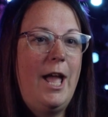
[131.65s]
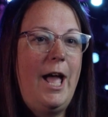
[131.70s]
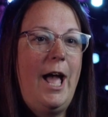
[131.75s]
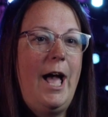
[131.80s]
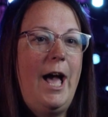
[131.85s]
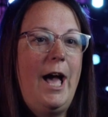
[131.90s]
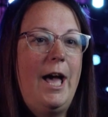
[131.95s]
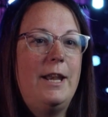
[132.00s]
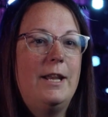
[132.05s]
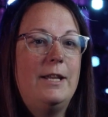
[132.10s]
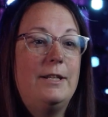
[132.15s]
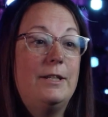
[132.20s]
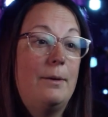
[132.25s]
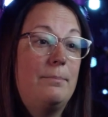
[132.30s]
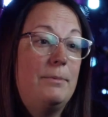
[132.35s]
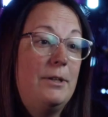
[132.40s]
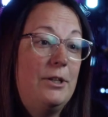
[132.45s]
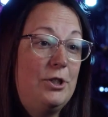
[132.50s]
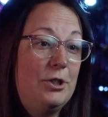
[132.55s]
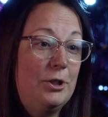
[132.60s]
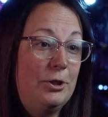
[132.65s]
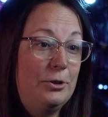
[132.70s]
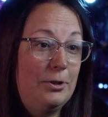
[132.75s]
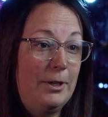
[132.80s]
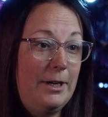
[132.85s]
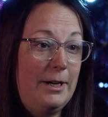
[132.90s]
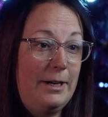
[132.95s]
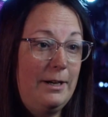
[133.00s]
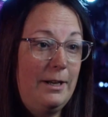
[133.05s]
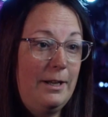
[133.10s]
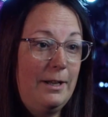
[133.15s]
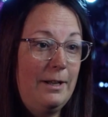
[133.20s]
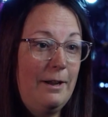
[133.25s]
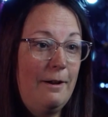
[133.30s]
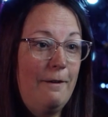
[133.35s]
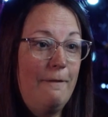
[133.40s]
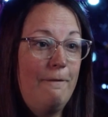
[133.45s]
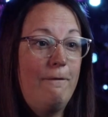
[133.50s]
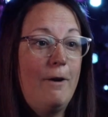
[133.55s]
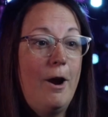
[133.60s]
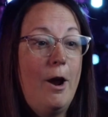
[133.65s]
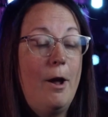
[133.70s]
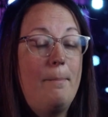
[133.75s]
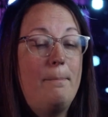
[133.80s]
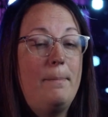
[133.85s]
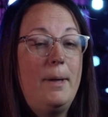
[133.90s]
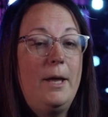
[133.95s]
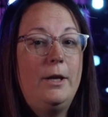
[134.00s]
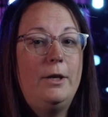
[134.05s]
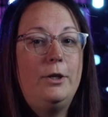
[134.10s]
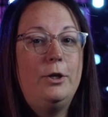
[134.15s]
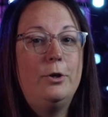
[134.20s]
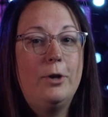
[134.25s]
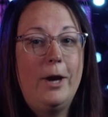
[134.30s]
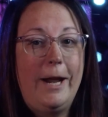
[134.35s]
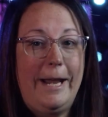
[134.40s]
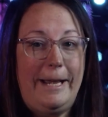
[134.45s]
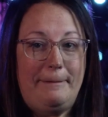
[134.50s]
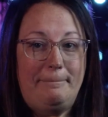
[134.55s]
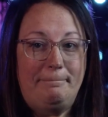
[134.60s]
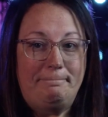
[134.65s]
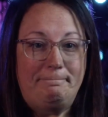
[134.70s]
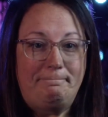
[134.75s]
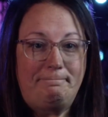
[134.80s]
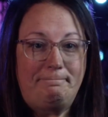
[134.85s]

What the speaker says: had adopted children from Ukraine.